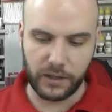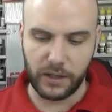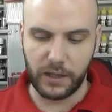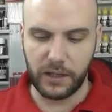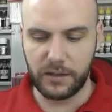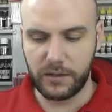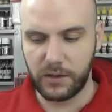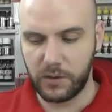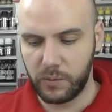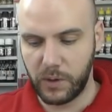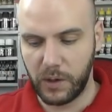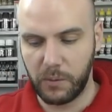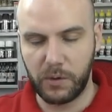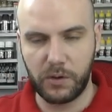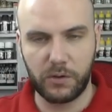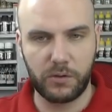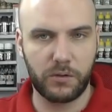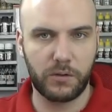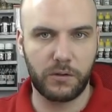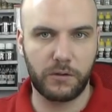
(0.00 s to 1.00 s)
Now this is where we
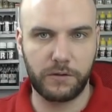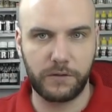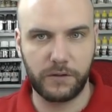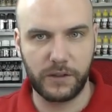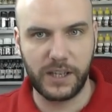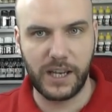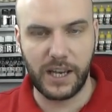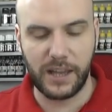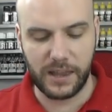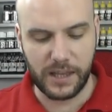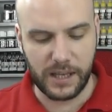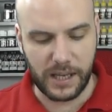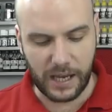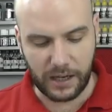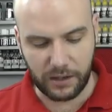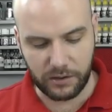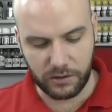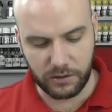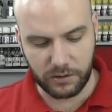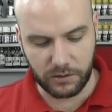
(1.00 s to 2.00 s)
can sort of forget the
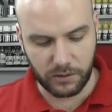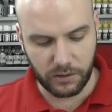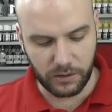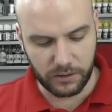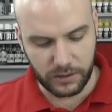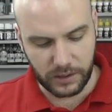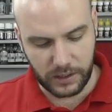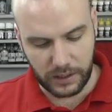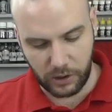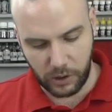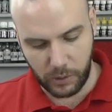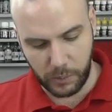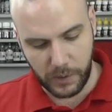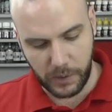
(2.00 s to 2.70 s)
exercise a little